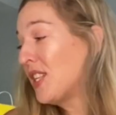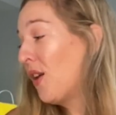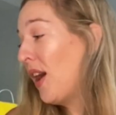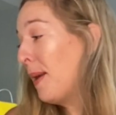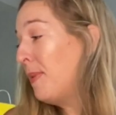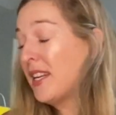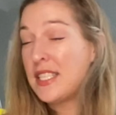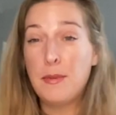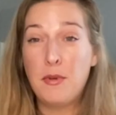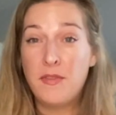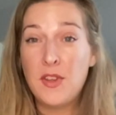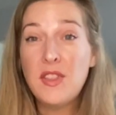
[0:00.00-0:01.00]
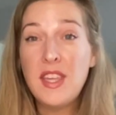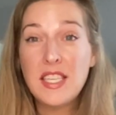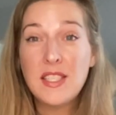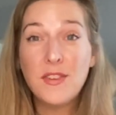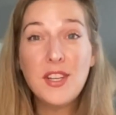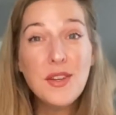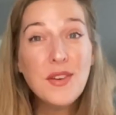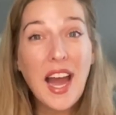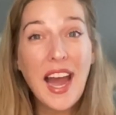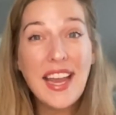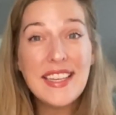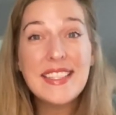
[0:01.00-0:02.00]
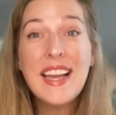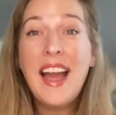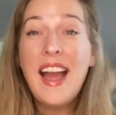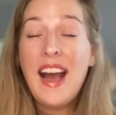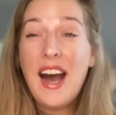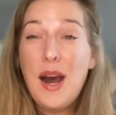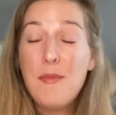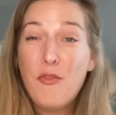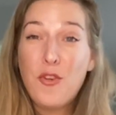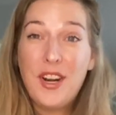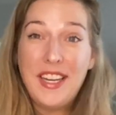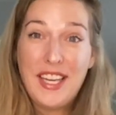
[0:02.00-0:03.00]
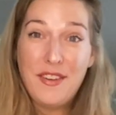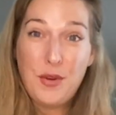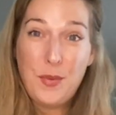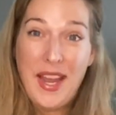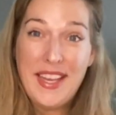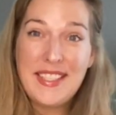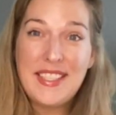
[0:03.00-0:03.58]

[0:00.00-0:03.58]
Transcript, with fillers: So I picked up a few things for you guys um, for a giveaway.